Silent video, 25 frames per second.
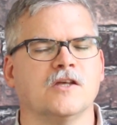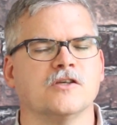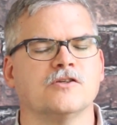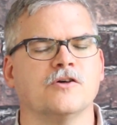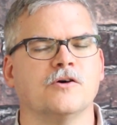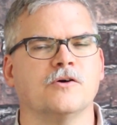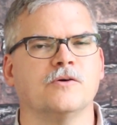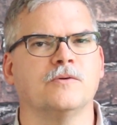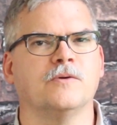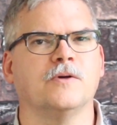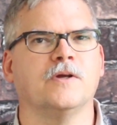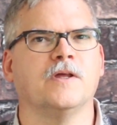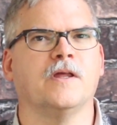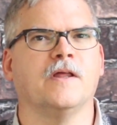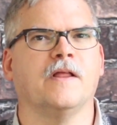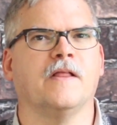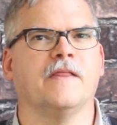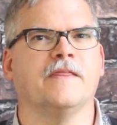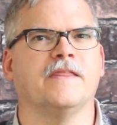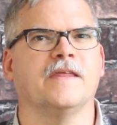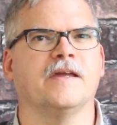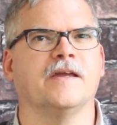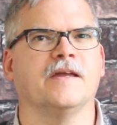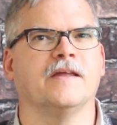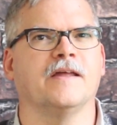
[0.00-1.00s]
So
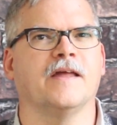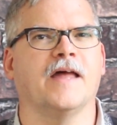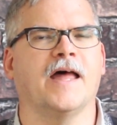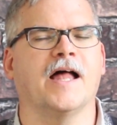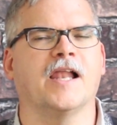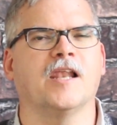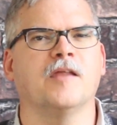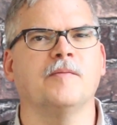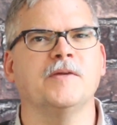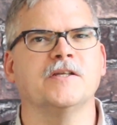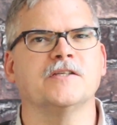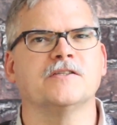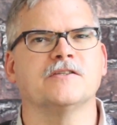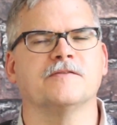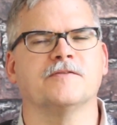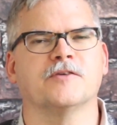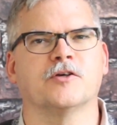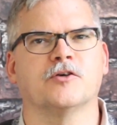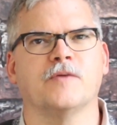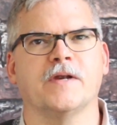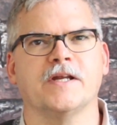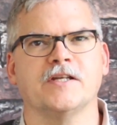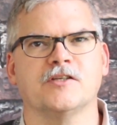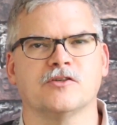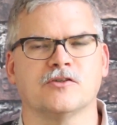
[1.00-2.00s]
the elements of a
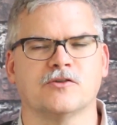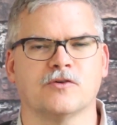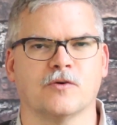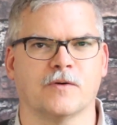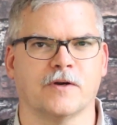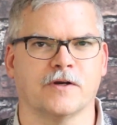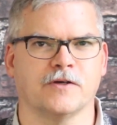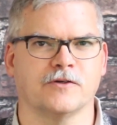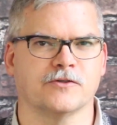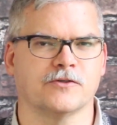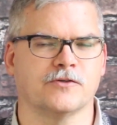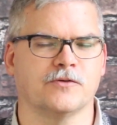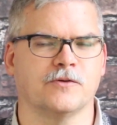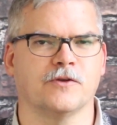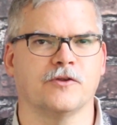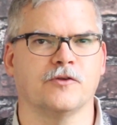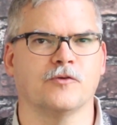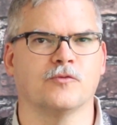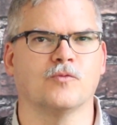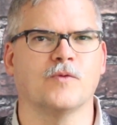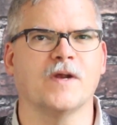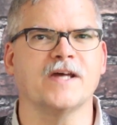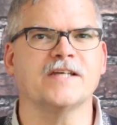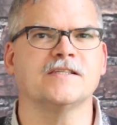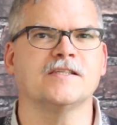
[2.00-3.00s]
great story, or sort of
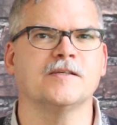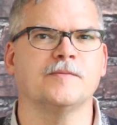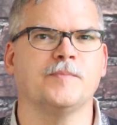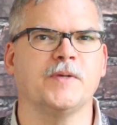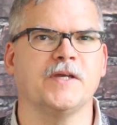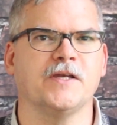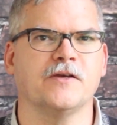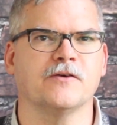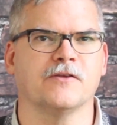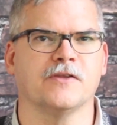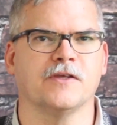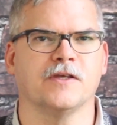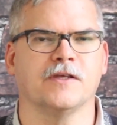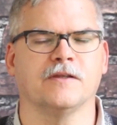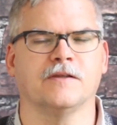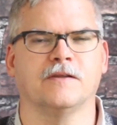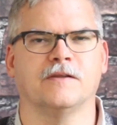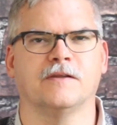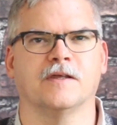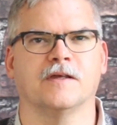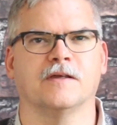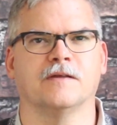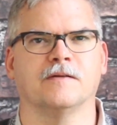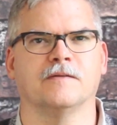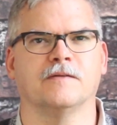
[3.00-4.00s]
the recipe or the,
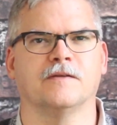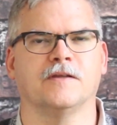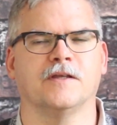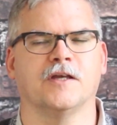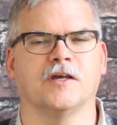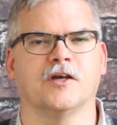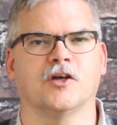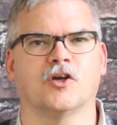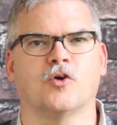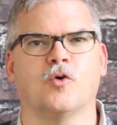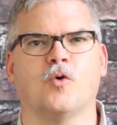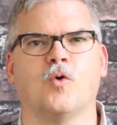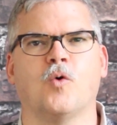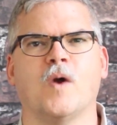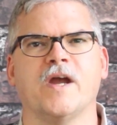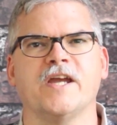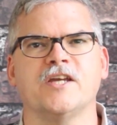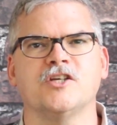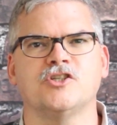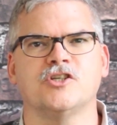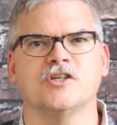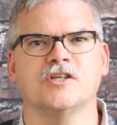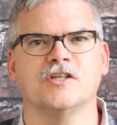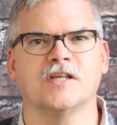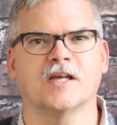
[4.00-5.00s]
the, the
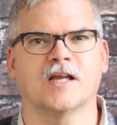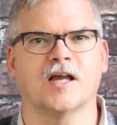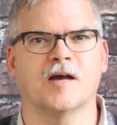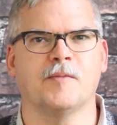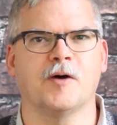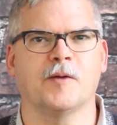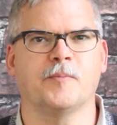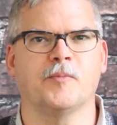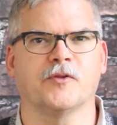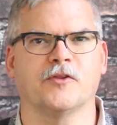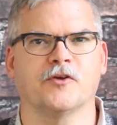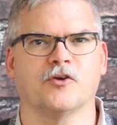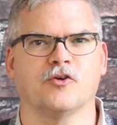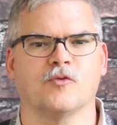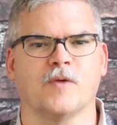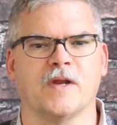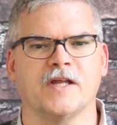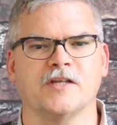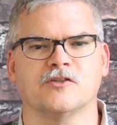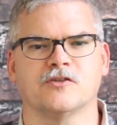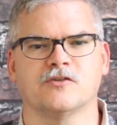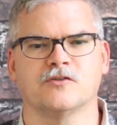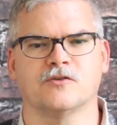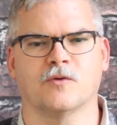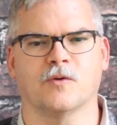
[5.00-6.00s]
equation to come up with a
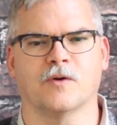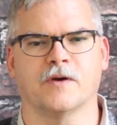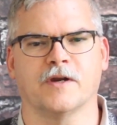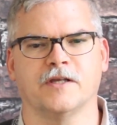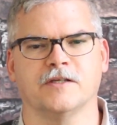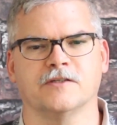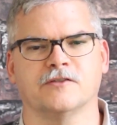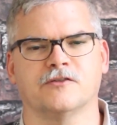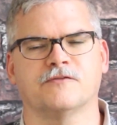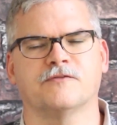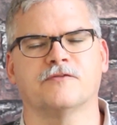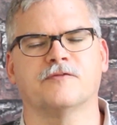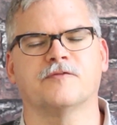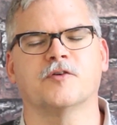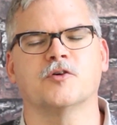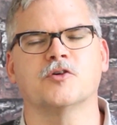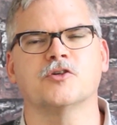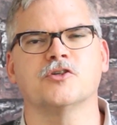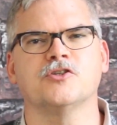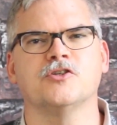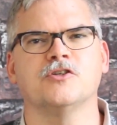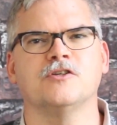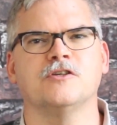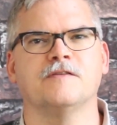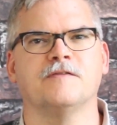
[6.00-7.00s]
great story, is
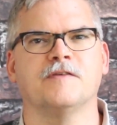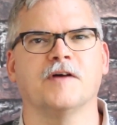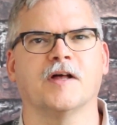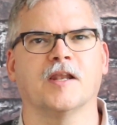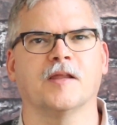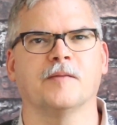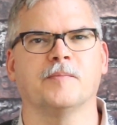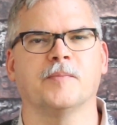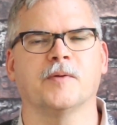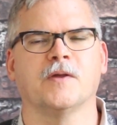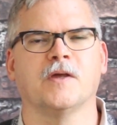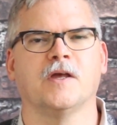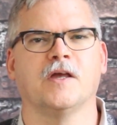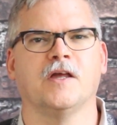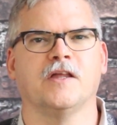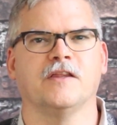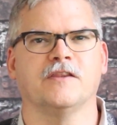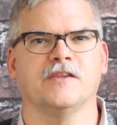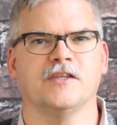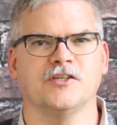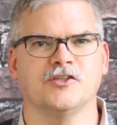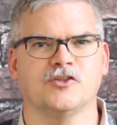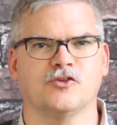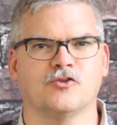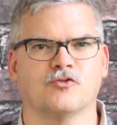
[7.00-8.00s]
first you develop
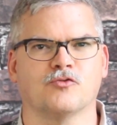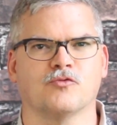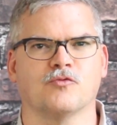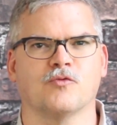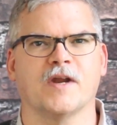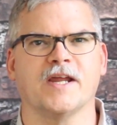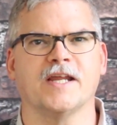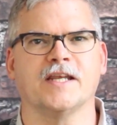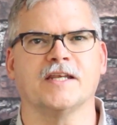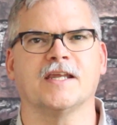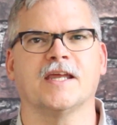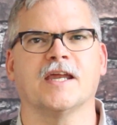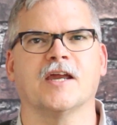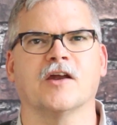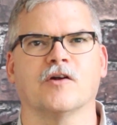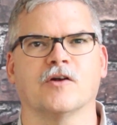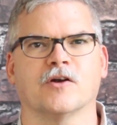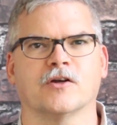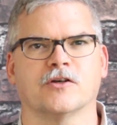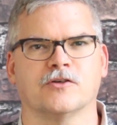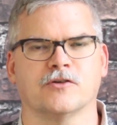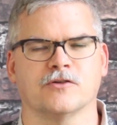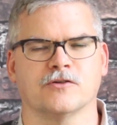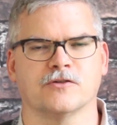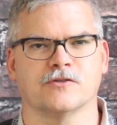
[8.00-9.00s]
these great
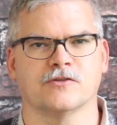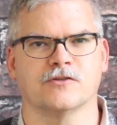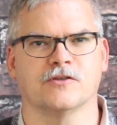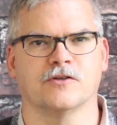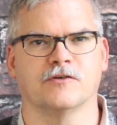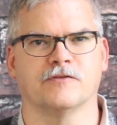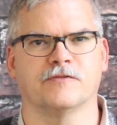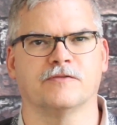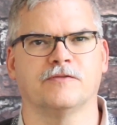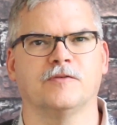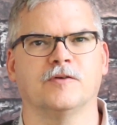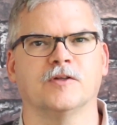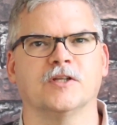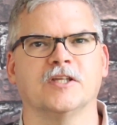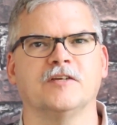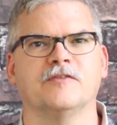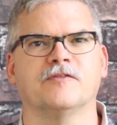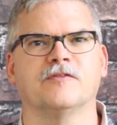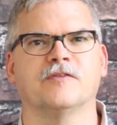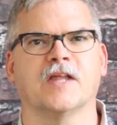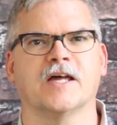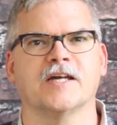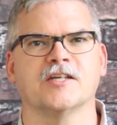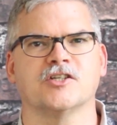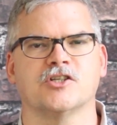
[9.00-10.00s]
characters that are fully
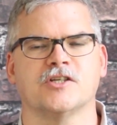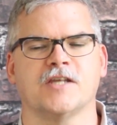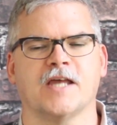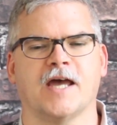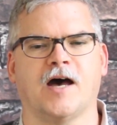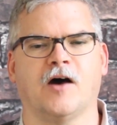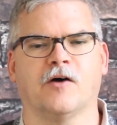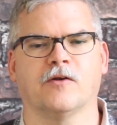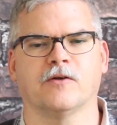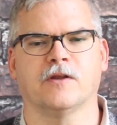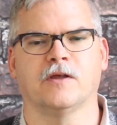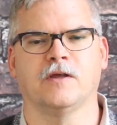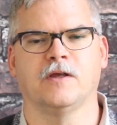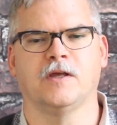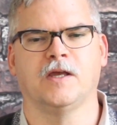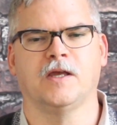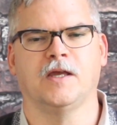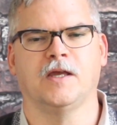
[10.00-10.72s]
fleshed out.